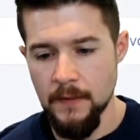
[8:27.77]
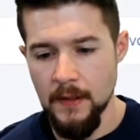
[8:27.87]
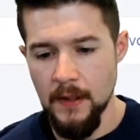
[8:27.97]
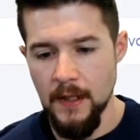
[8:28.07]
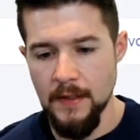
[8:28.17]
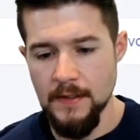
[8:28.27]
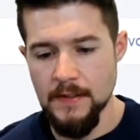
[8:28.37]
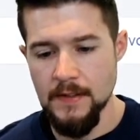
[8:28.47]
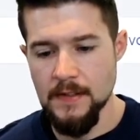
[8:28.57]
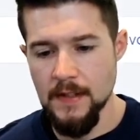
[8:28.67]
And this
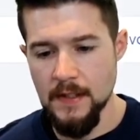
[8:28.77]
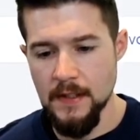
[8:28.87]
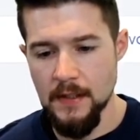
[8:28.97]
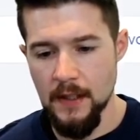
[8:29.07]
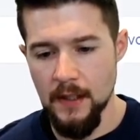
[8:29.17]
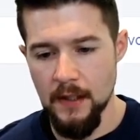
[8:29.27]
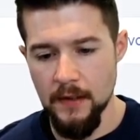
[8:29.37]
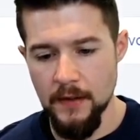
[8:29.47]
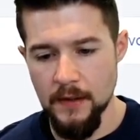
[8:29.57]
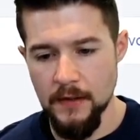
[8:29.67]
is the
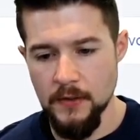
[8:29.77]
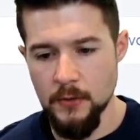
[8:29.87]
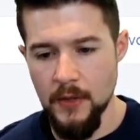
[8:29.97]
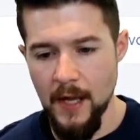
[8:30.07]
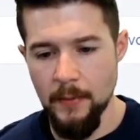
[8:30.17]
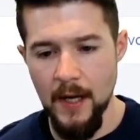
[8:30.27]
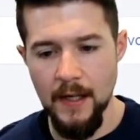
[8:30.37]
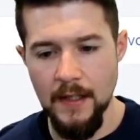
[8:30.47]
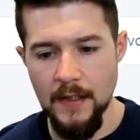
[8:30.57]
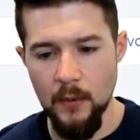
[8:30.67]
new API
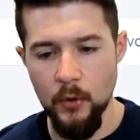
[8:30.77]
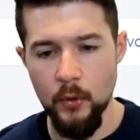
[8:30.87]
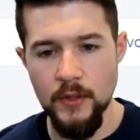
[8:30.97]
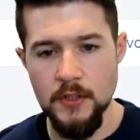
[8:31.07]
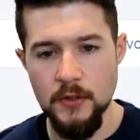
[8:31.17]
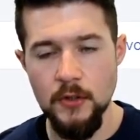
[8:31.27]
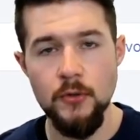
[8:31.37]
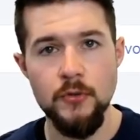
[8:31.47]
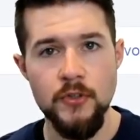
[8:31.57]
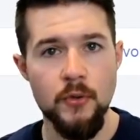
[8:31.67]
key that we're going to
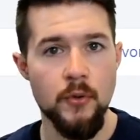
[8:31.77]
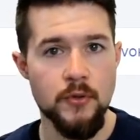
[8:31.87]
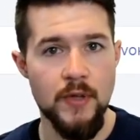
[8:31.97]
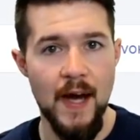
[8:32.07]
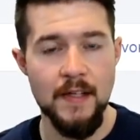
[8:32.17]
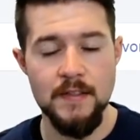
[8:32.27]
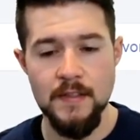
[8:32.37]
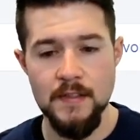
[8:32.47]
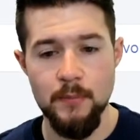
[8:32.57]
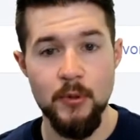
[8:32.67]
use in order to
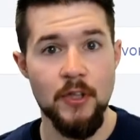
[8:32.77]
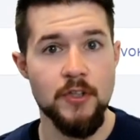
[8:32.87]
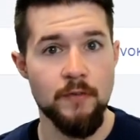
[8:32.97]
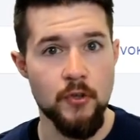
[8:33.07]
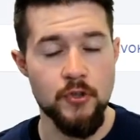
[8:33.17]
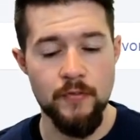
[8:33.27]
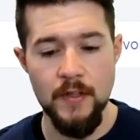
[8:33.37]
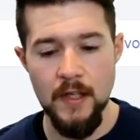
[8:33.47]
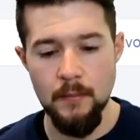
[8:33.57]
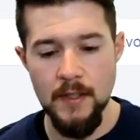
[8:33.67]
access the production version of the
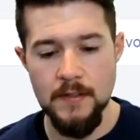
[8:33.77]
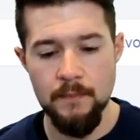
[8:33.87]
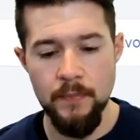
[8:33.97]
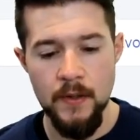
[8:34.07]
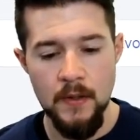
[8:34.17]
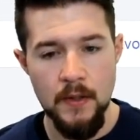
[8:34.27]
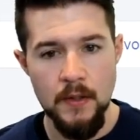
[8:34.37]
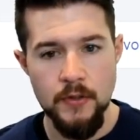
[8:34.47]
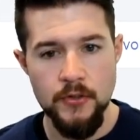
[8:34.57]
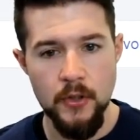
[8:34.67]
database.
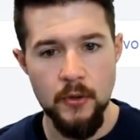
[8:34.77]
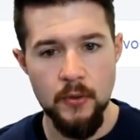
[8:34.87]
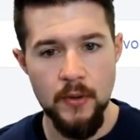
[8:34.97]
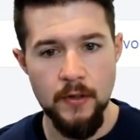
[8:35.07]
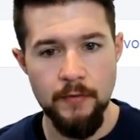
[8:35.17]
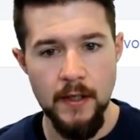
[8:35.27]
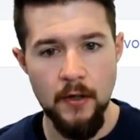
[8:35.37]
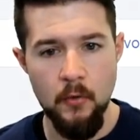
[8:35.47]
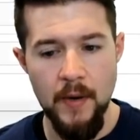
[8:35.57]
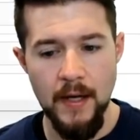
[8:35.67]
So if I
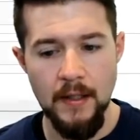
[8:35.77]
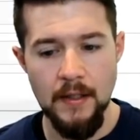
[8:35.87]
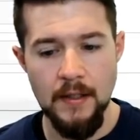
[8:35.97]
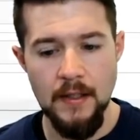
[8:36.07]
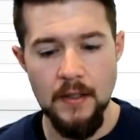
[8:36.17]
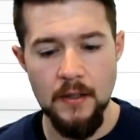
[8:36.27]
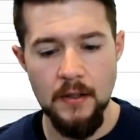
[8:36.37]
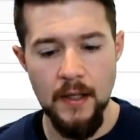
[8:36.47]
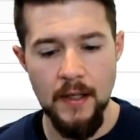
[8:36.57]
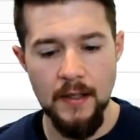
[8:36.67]
go back in
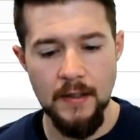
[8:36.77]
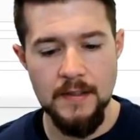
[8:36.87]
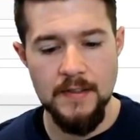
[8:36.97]
here and let's see,